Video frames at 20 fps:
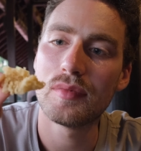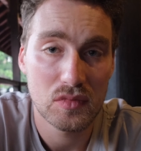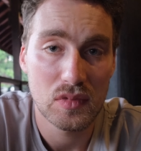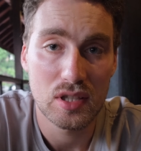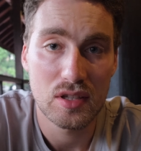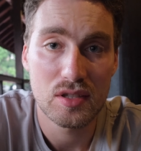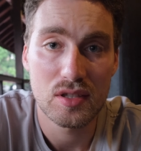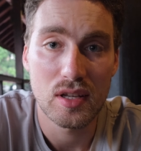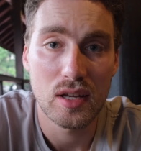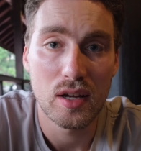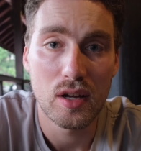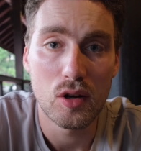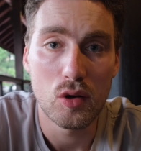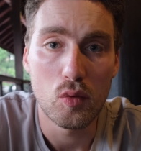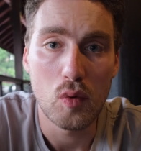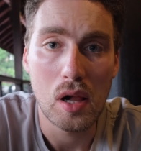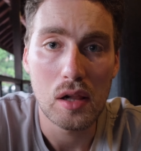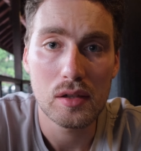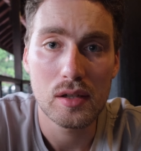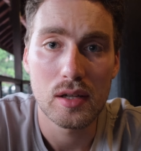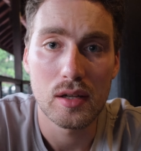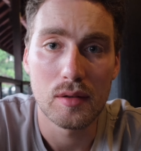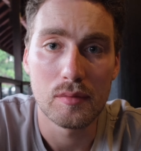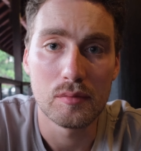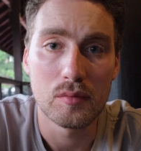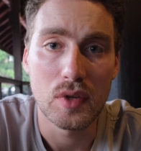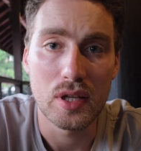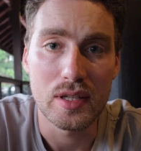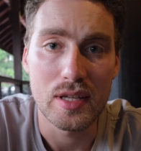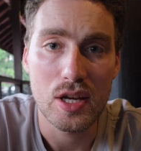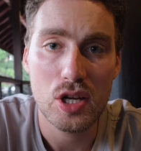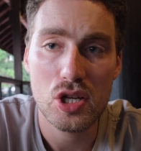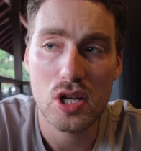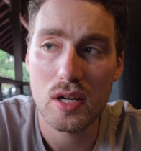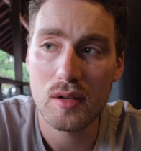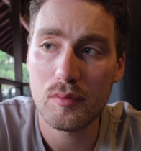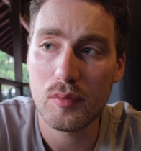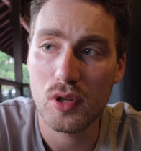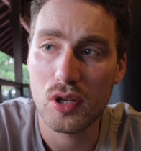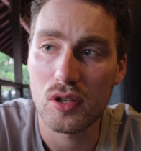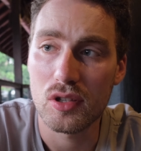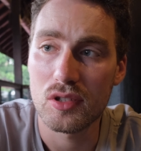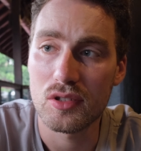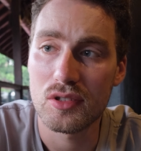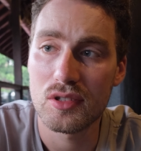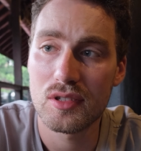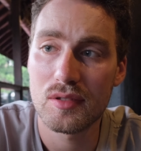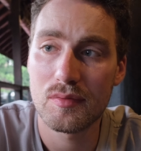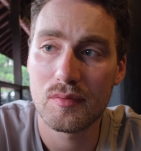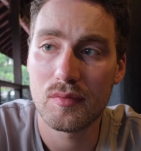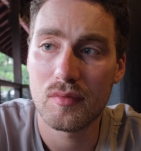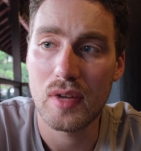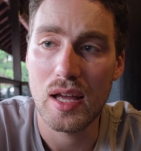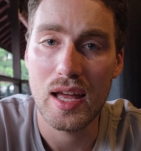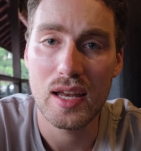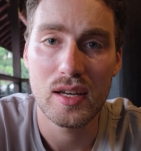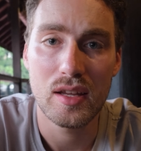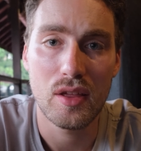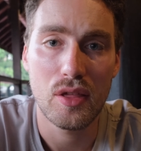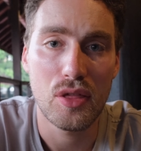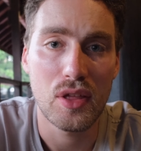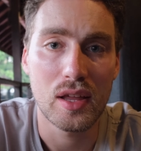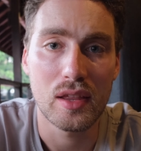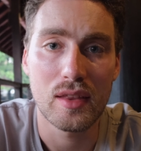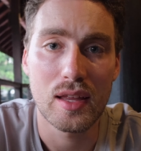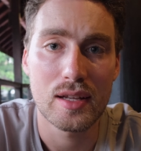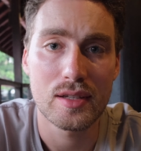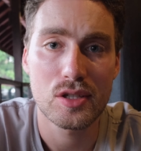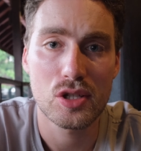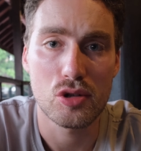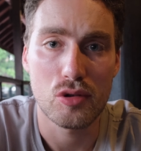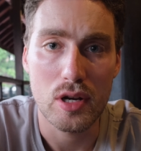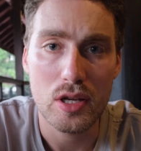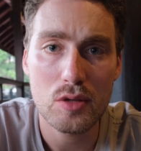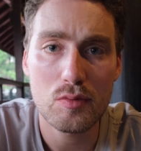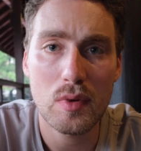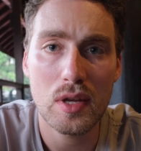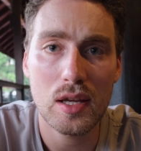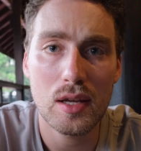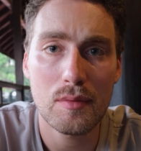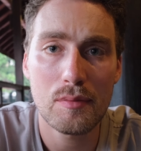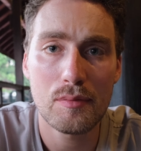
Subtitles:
It's a welcome addition because anything that's crispy,